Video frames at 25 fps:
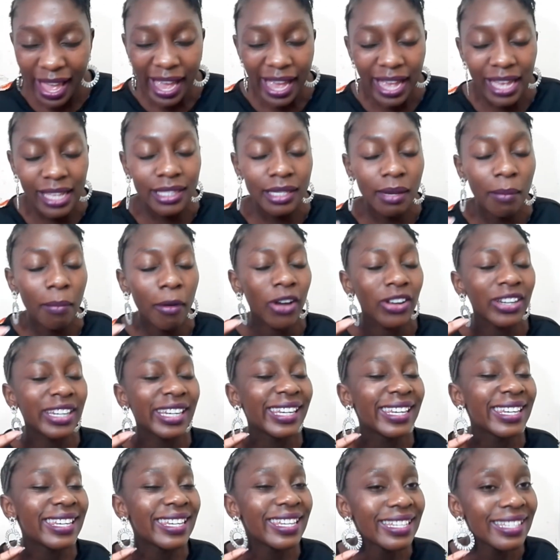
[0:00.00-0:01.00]
It's about
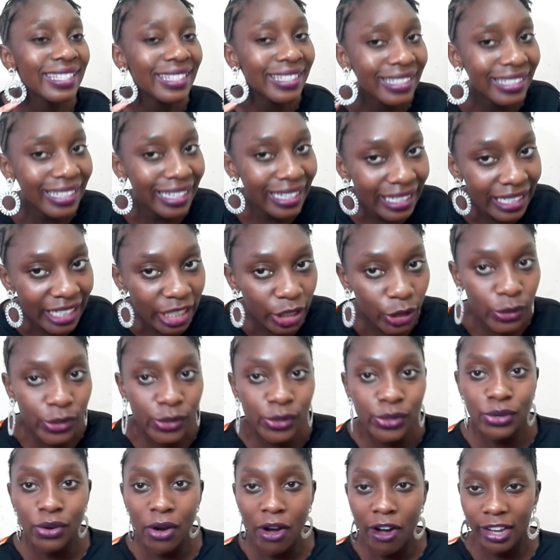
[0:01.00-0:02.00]
listening to
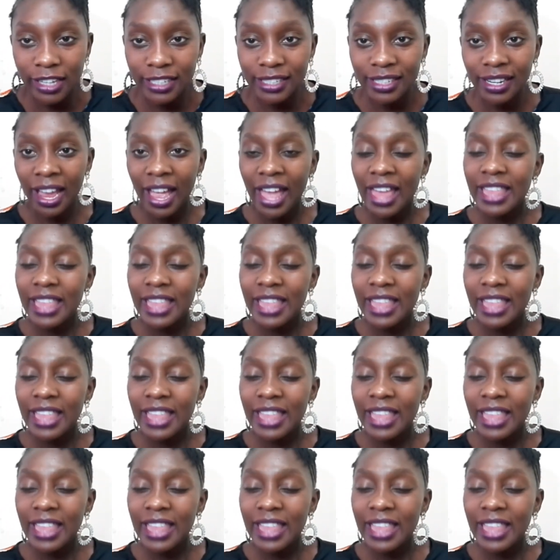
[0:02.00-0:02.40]
God.